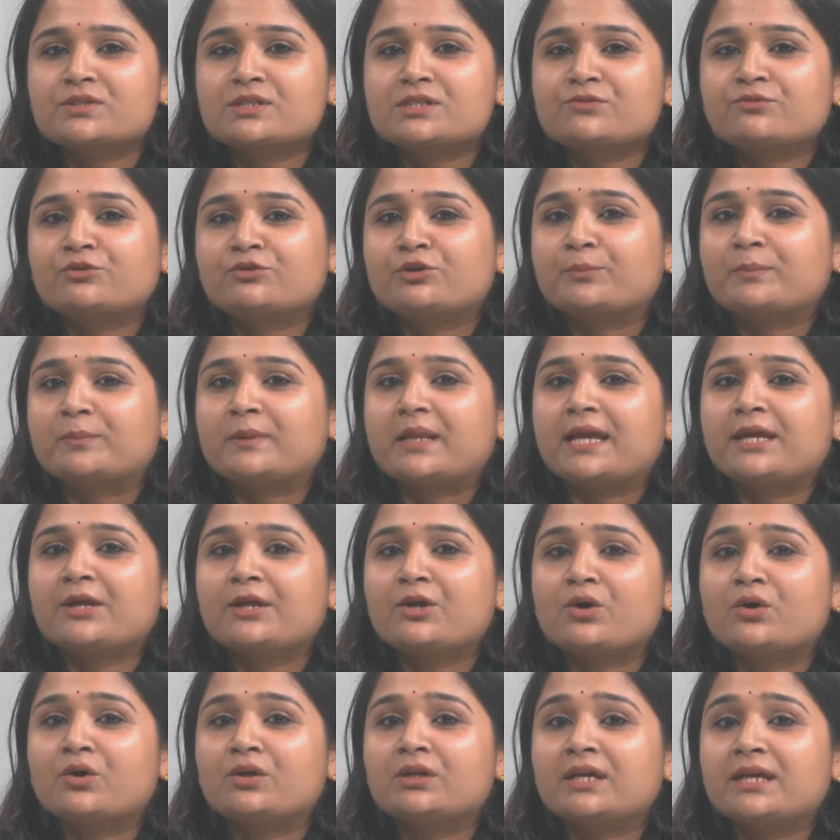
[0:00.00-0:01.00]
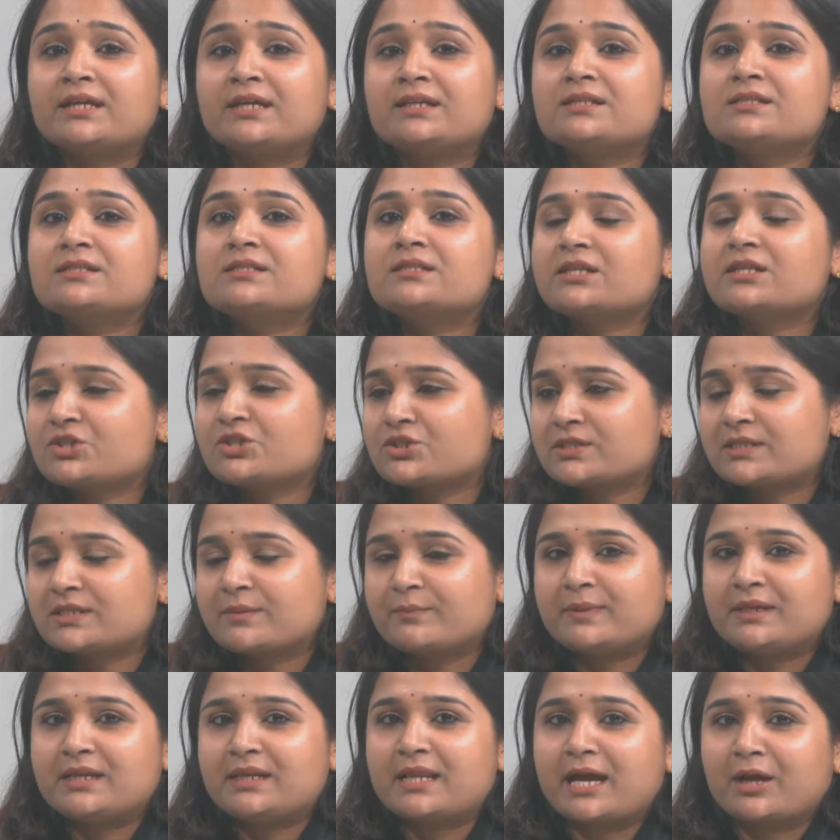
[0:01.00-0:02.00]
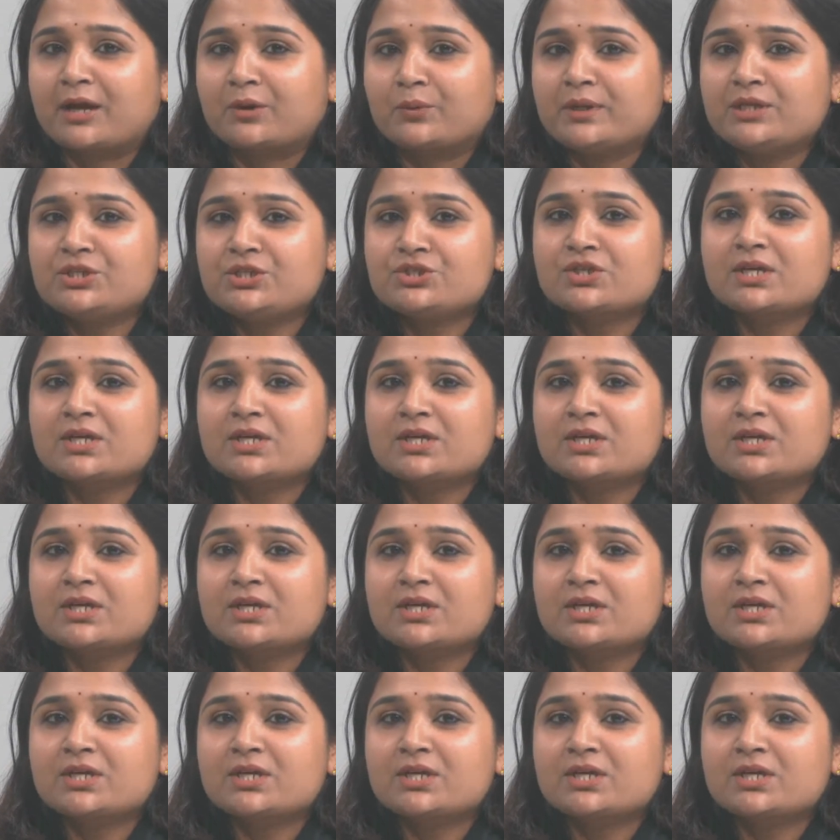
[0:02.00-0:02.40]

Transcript: applying online in such a simple language.